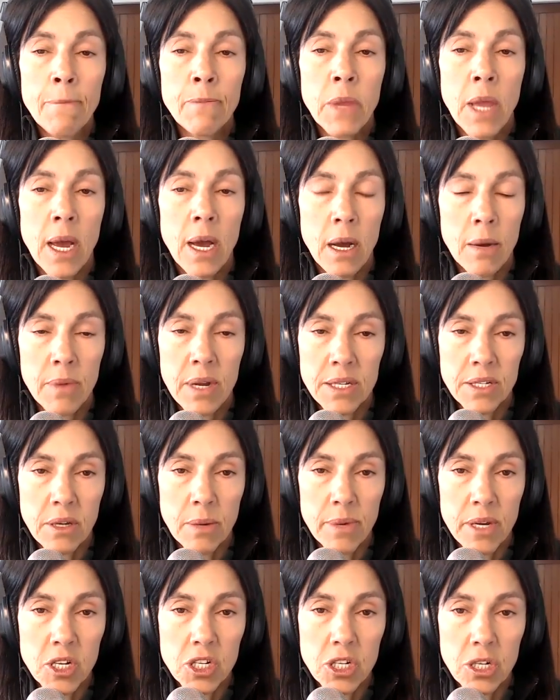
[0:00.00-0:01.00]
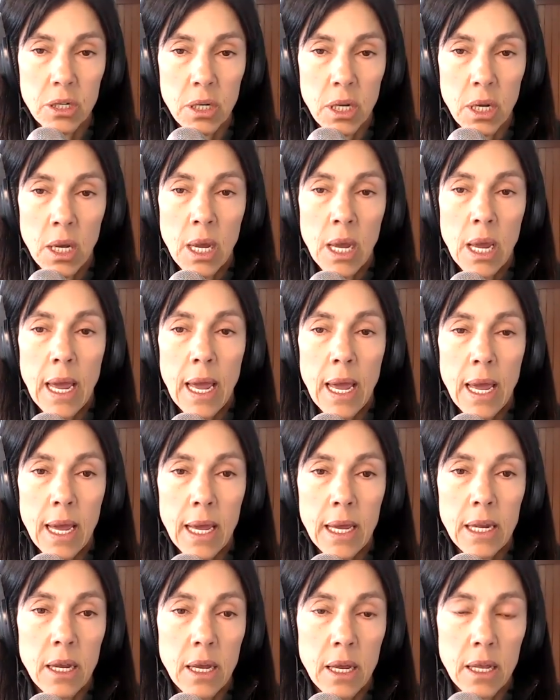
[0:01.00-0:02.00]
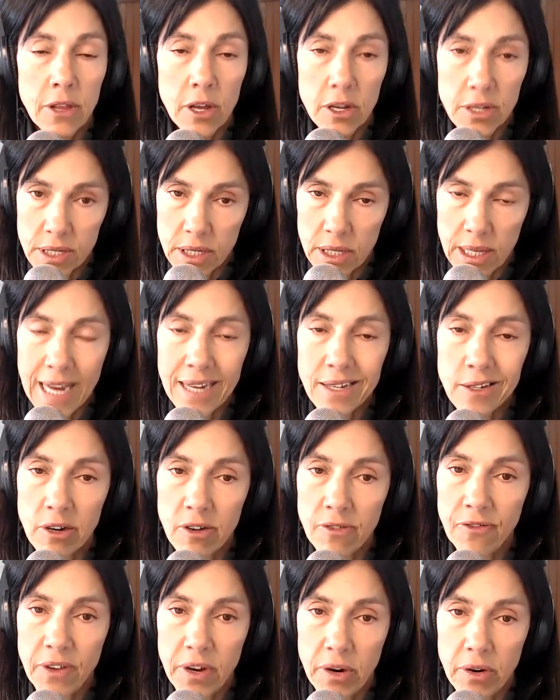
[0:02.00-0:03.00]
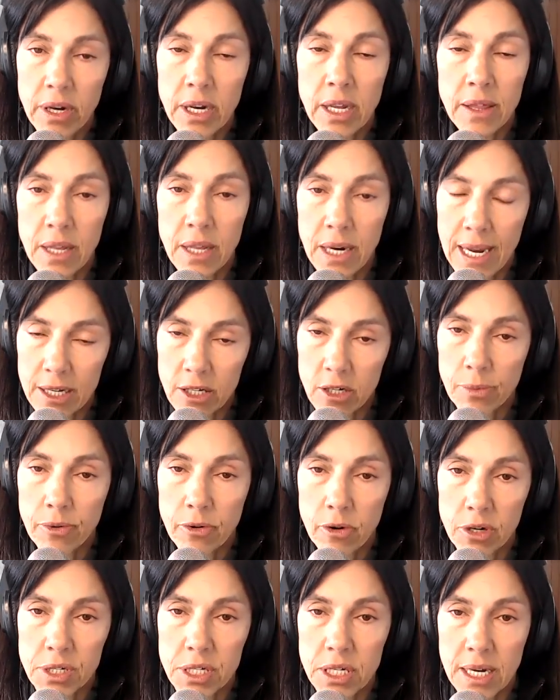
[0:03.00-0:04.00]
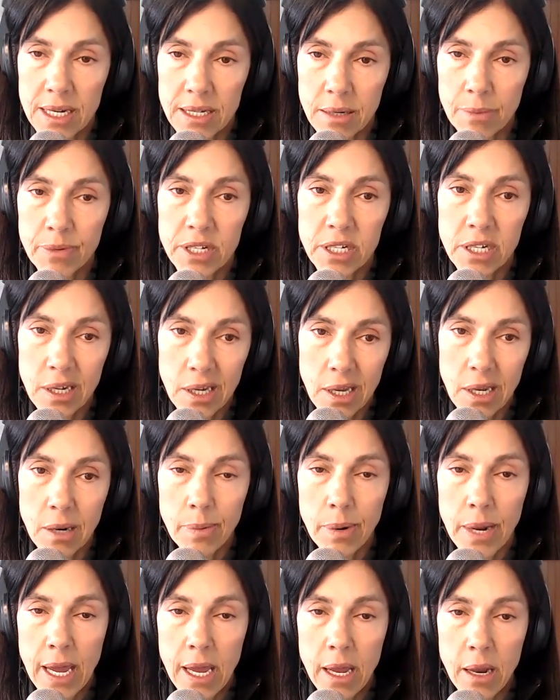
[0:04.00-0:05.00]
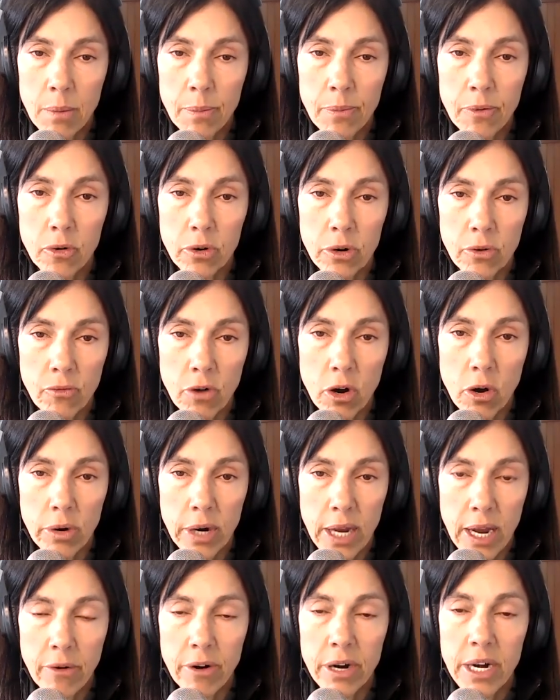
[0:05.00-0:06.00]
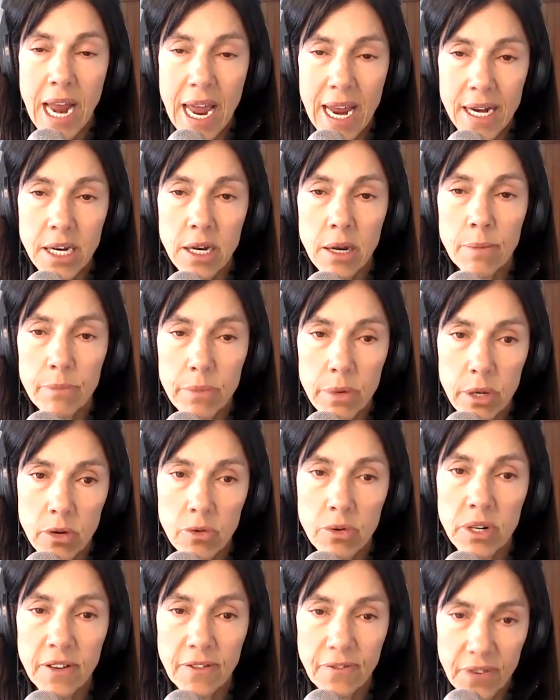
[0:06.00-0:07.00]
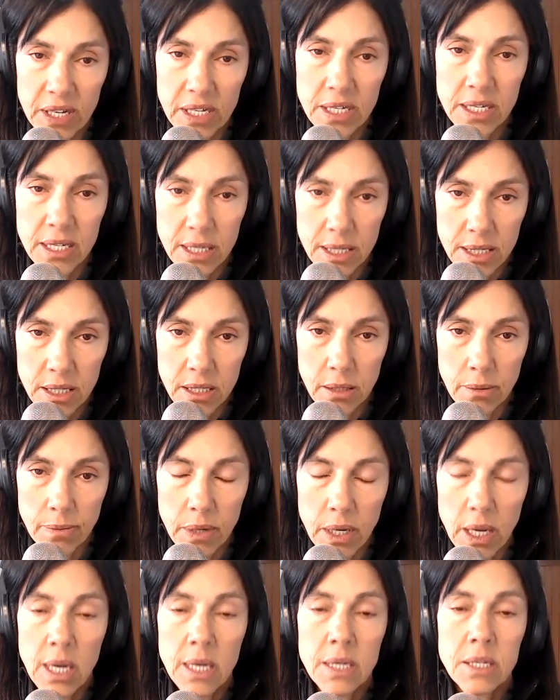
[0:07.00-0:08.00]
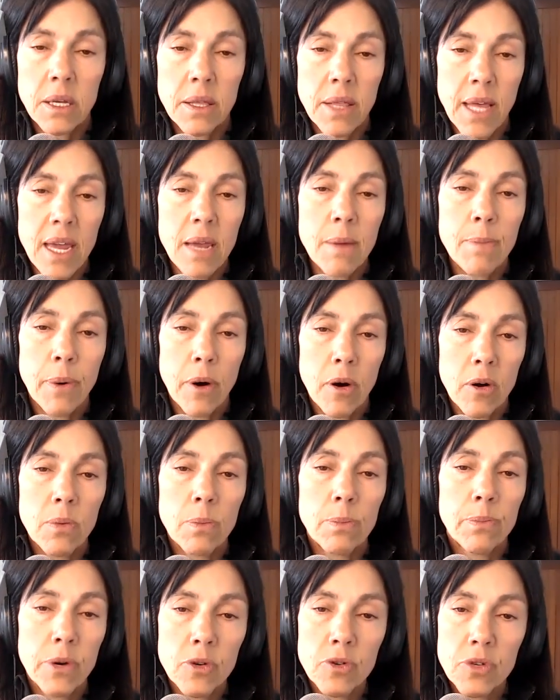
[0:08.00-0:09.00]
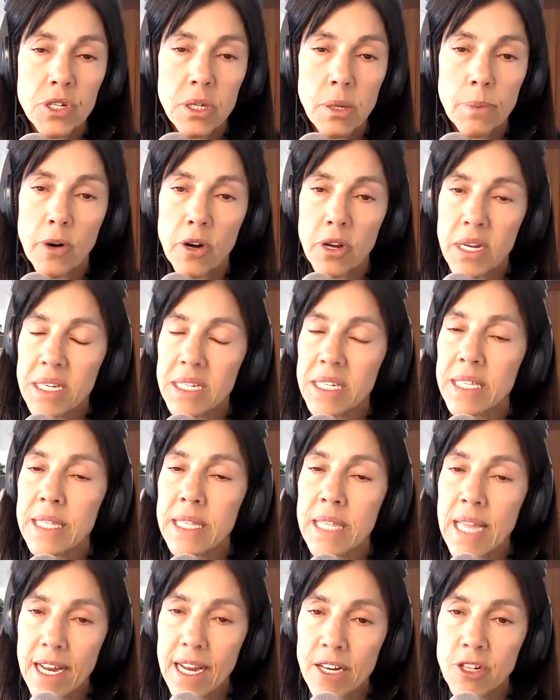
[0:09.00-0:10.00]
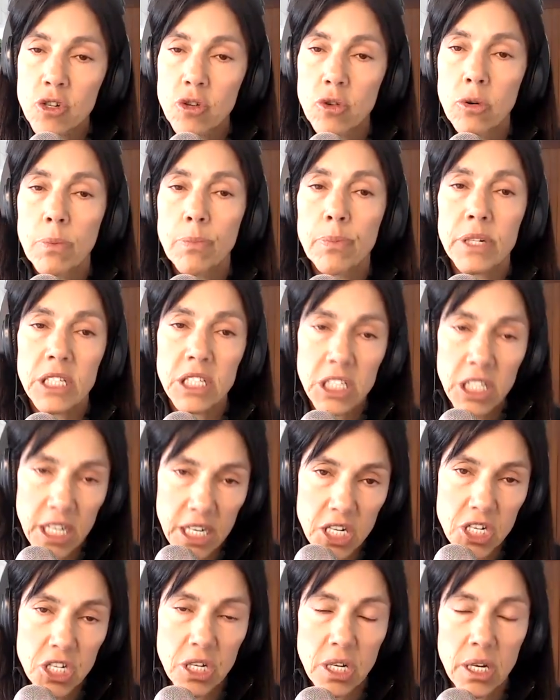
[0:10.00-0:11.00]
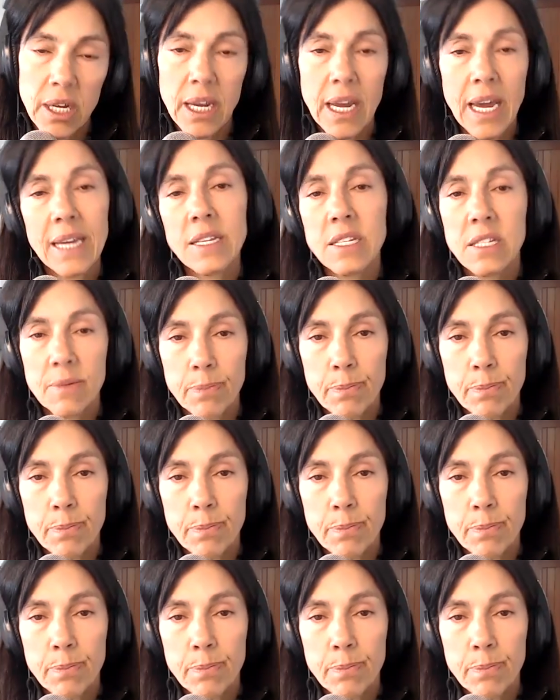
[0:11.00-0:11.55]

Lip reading: as I mentioned, and those lactoferrin and the lactoperoxidase in particular play an important role in our innate immune defense system. So they boost the body's natural protection against